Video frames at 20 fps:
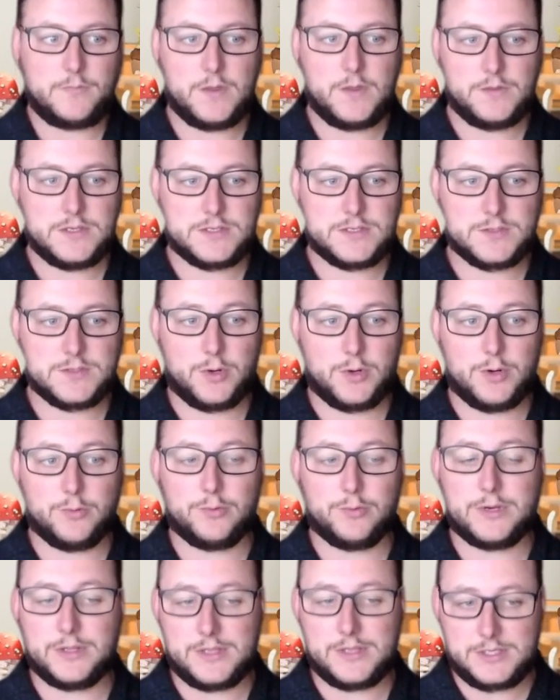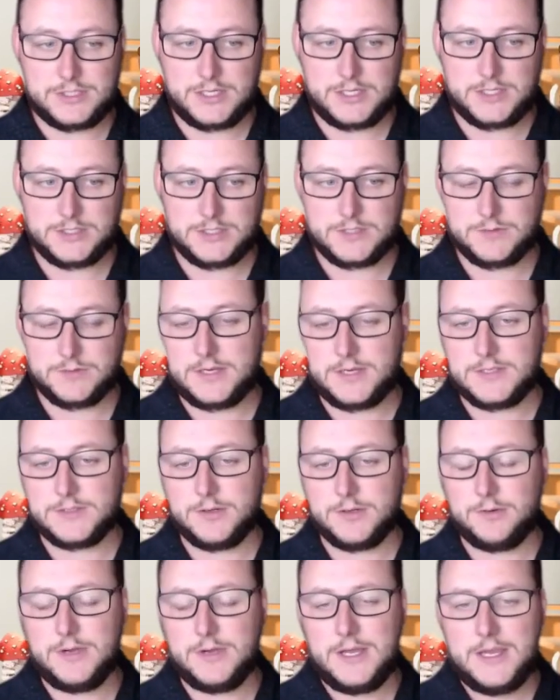this is where it really changes, right?
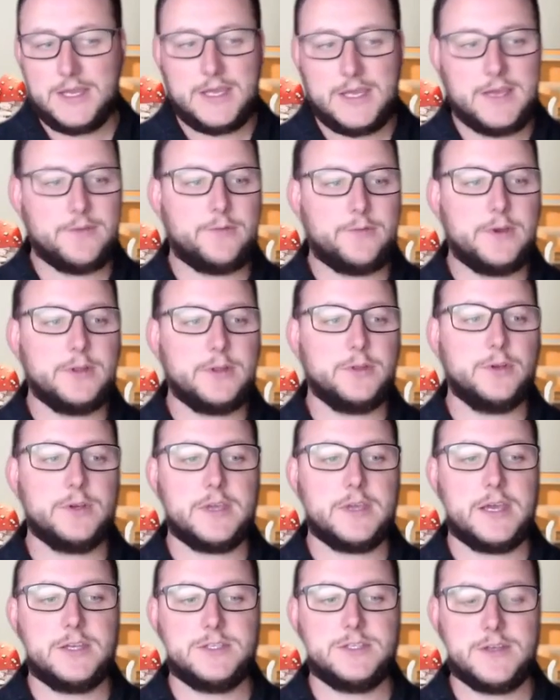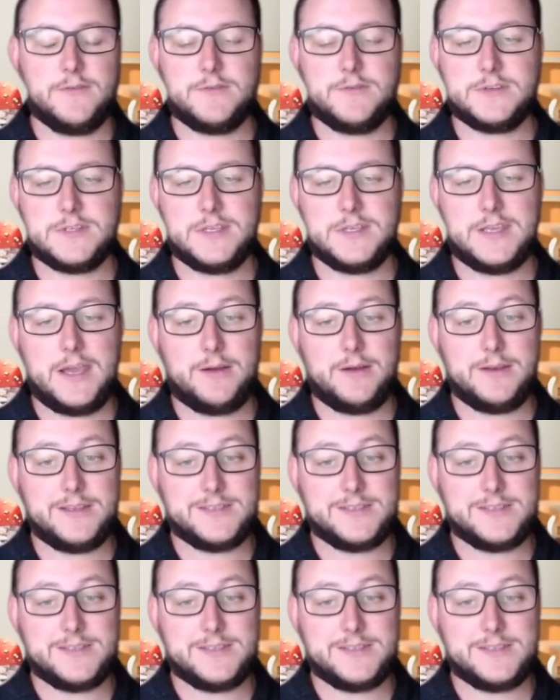So if we look at Jefferson County,